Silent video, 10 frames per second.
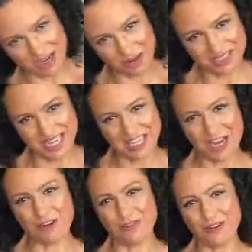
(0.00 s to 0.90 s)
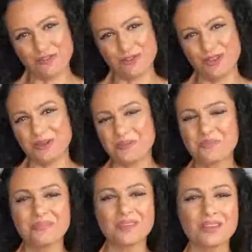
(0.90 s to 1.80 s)
So Sarah will take care of that for
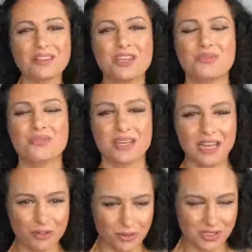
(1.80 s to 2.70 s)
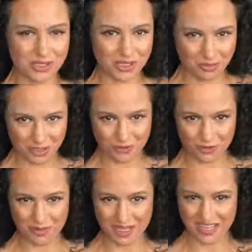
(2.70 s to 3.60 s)
you. Thank you again, everyone,
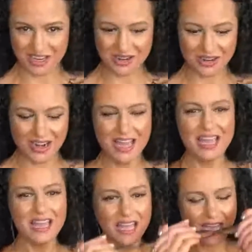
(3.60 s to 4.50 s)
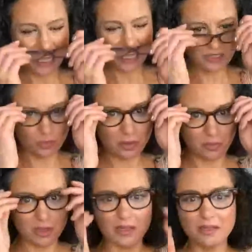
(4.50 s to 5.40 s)
so much for being here.
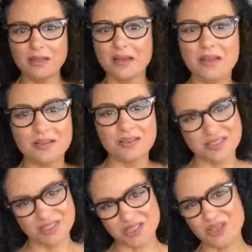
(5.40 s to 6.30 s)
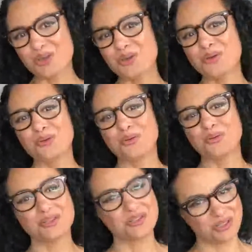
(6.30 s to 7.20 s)
And we will see
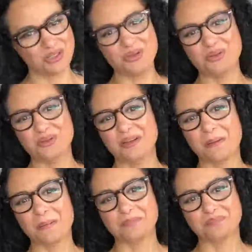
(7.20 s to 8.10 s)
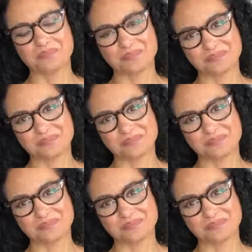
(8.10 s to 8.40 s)
you soon.